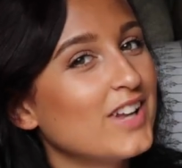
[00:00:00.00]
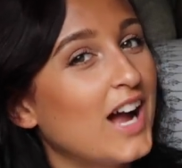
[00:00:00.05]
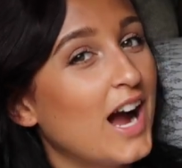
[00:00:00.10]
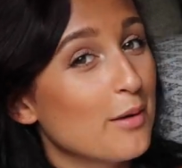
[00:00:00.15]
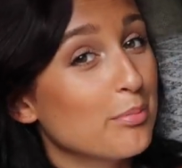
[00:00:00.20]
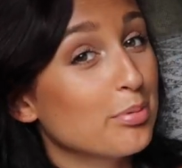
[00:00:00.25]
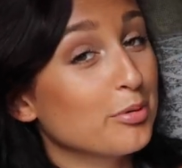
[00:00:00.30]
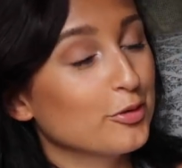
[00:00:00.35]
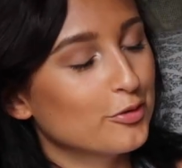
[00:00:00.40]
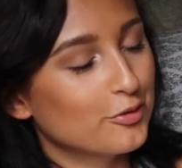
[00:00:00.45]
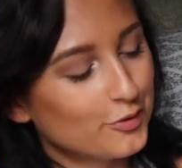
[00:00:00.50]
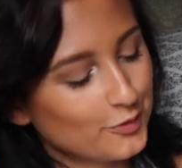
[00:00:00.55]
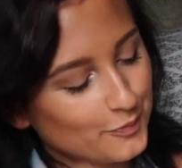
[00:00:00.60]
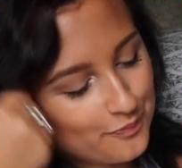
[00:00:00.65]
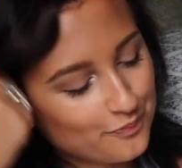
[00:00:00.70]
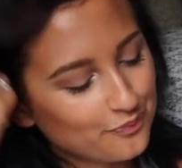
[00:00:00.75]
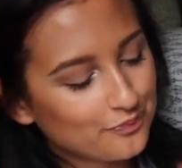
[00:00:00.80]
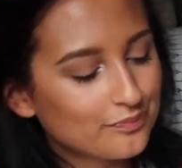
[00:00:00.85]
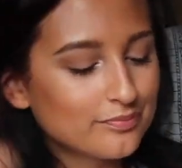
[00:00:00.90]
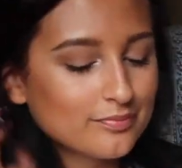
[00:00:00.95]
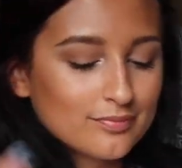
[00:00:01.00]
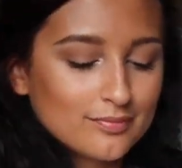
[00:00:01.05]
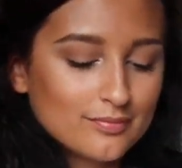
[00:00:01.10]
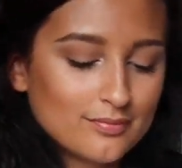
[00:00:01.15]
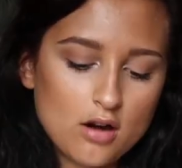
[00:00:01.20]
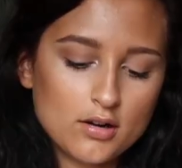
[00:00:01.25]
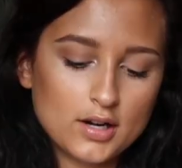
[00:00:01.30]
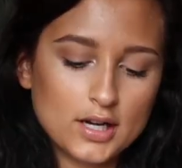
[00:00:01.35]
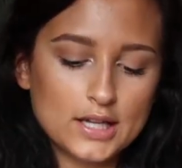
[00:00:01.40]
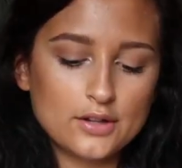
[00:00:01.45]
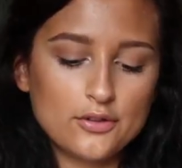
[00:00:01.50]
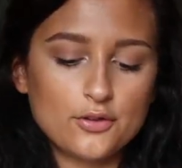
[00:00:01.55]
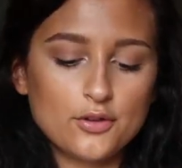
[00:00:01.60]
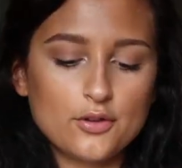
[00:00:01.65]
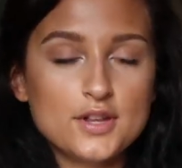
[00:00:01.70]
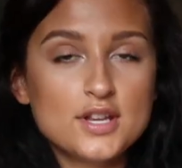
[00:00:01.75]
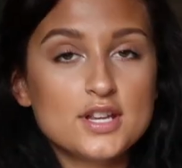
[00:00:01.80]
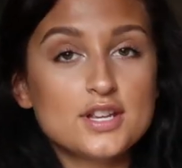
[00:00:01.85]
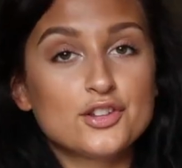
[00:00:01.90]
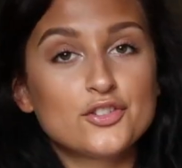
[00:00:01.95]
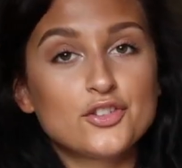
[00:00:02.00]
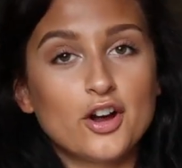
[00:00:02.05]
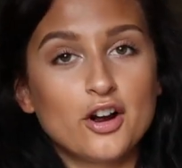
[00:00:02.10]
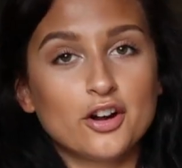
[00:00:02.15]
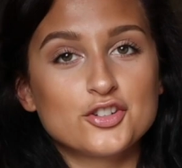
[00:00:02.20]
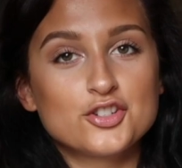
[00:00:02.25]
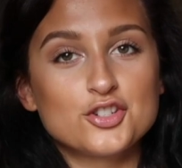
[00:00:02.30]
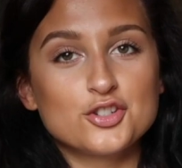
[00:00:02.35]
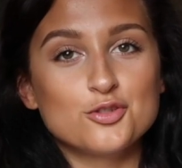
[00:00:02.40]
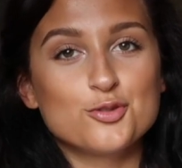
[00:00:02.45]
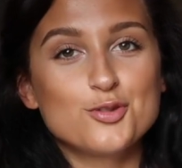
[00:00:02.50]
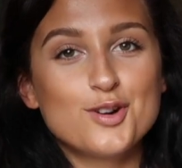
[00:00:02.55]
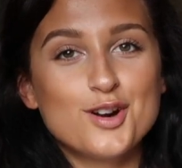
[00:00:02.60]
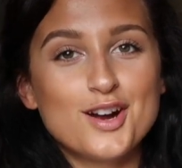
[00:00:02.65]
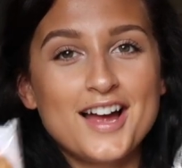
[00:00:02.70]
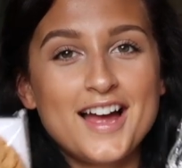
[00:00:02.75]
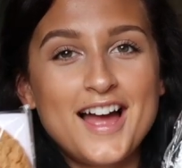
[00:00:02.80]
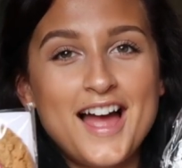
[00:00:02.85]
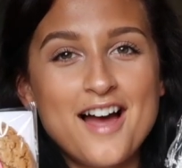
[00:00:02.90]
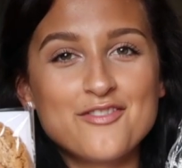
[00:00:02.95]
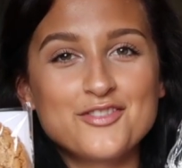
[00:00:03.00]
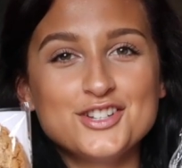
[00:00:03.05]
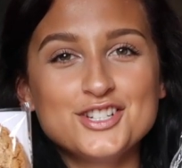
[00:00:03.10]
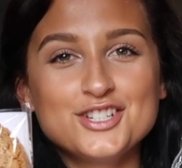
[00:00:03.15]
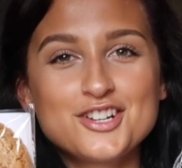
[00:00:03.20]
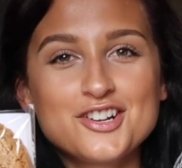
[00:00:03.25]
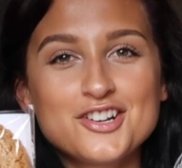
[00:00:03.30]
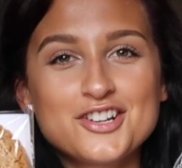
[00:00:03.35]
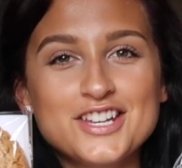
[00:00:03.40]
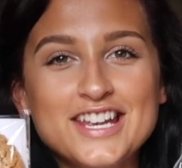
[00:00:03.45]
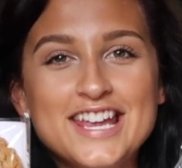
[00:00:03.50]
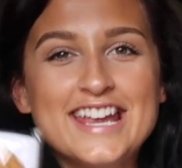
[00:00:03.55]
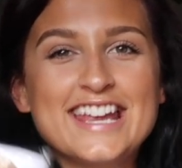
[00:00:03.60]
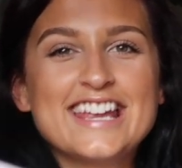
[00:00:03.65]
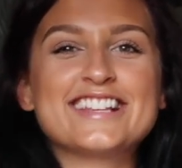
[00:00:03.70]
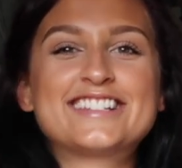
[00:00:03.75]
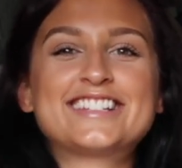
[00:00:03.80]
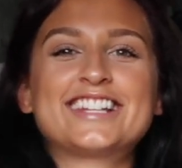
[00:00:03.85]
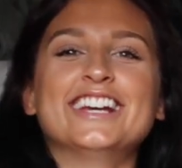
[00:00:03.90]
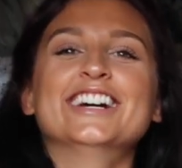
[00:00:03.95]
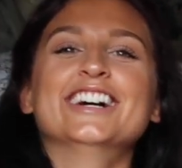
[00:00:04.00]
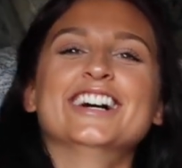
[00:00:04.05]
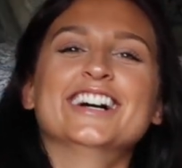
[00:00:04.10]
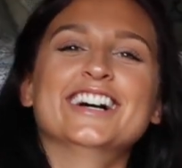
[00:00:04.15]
I approve. All right, so these are 2 half-eaten cookies